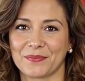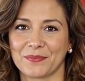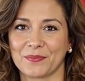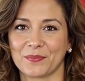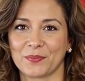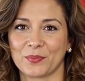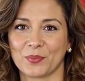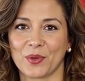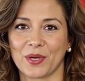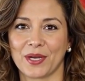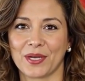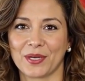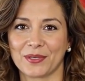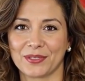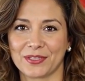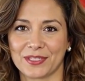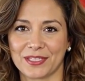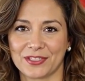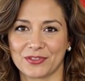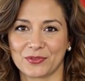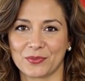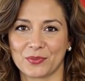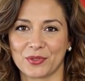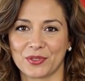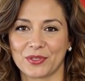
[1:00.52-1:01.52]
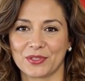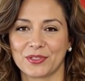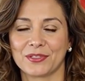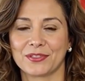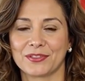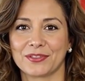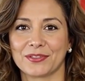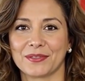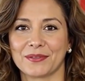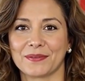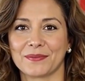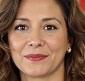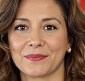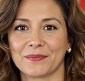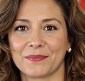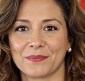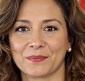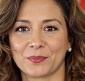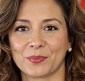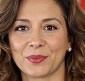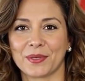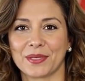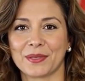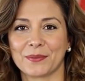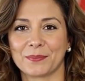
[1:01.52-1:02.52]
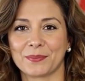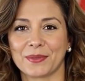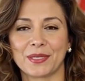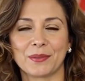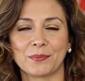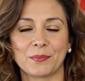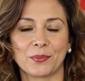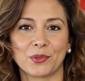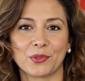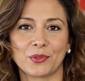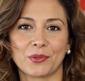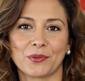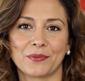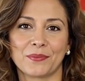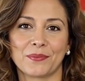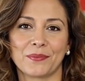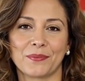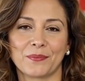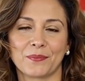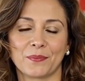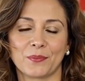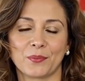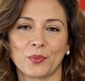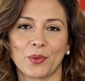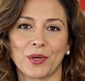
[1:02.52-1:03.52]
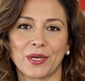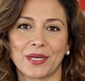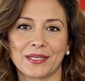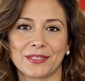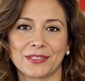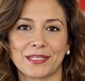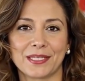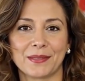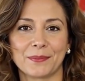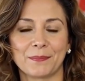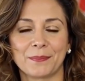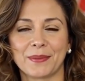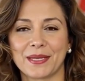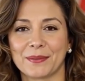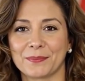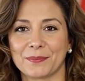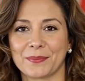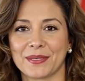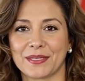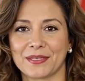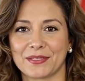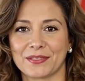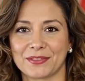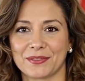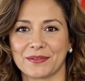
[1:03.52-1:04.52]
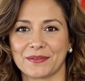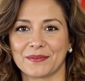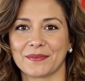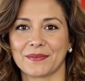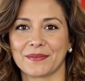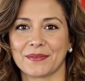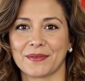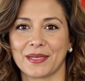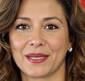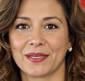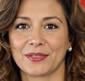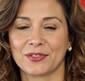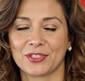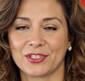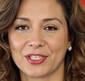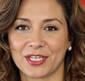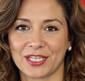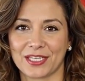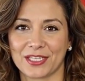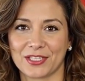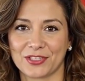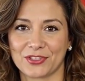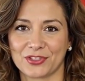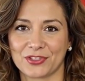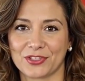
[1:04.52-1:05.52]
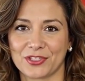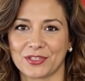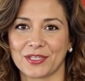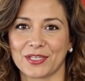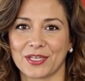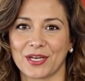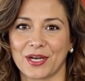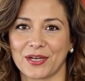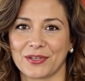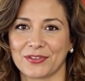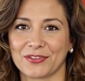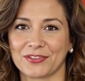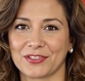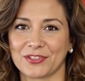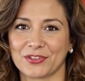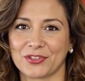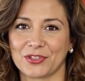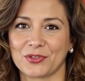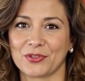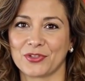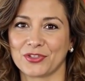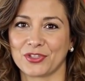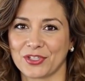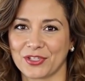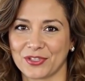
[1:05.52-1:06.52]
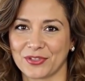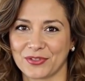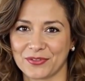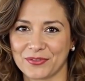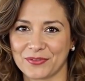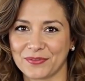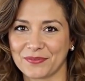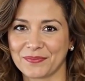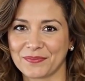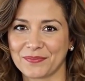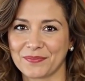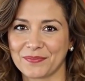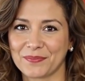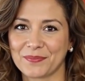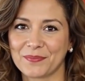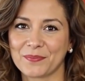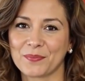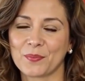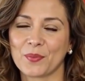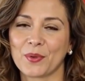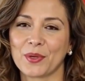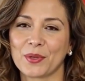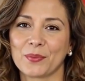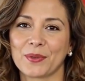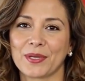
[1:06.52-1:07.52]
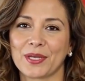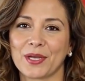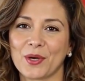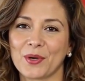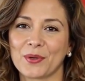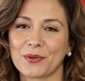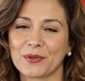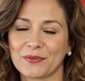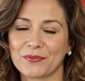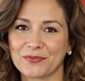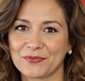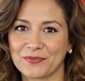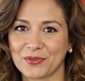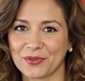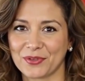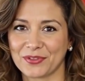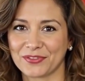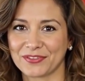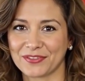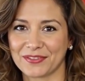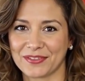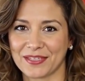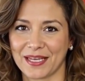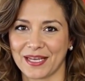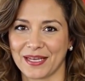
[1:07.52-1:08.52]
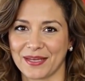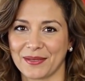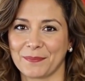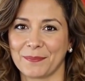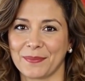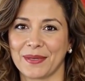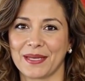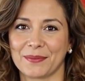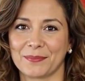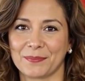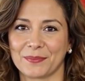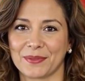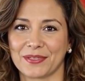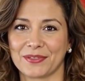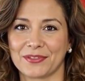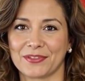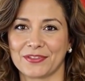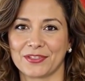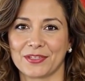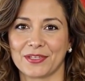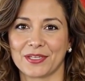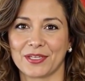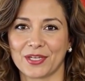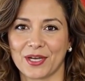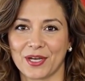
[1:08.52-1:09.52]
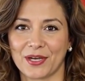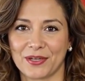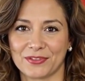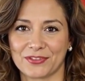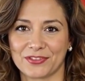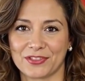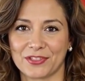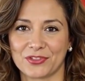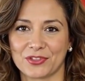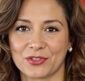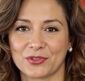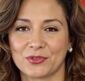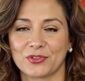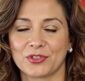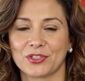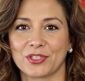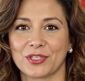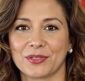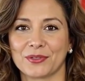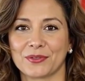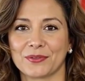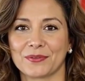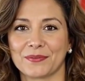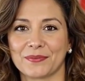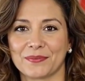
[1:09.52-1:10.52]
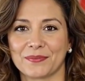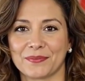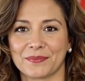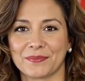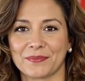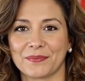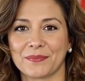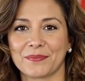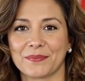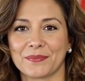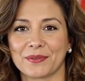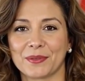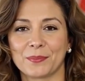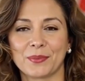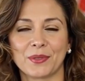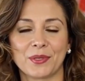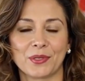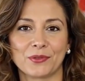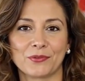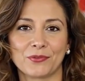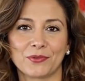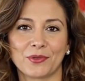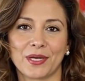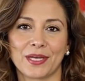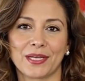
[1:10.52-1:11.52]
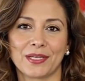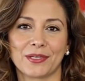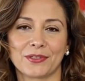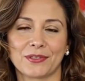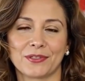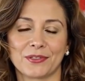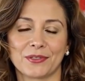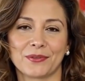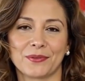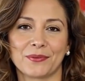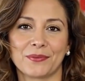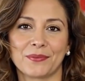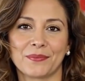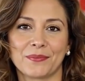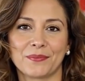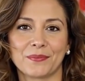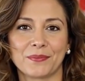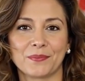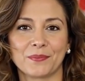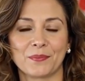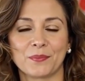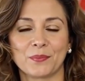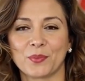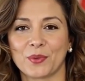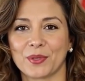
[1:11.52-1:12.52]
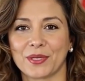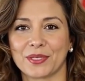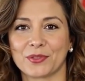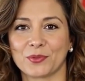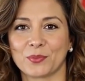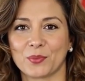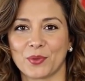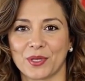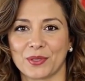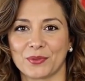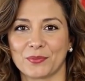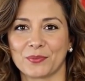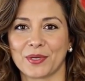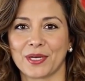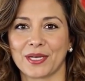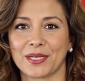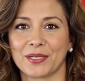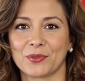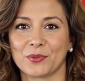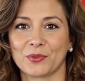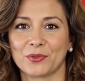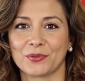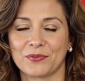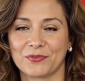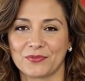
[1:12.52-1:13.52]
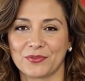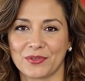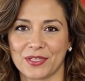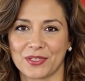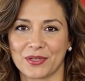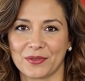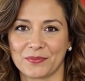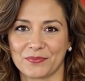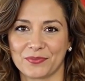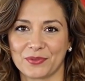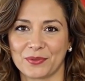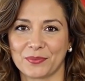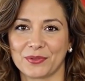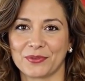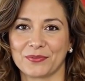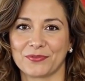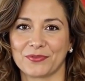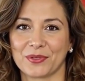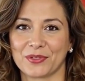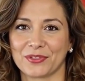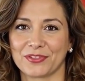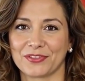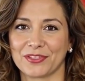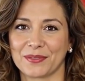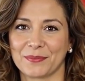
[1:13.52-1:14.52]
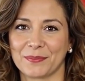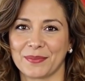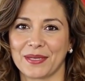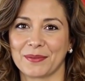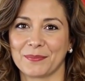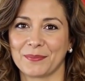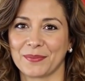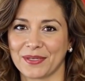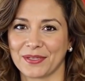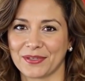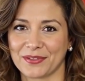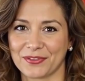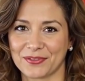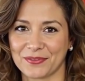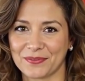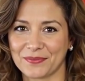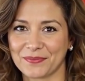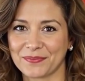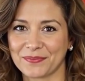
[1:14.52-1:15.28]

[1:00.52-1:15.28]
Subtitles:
What are these words? We the people. What is an amendment? A change to the Constitution. What do we call the first 10 amendments to the Constitution? The Bill of Rights. What is one right or freedom from the First Amendment?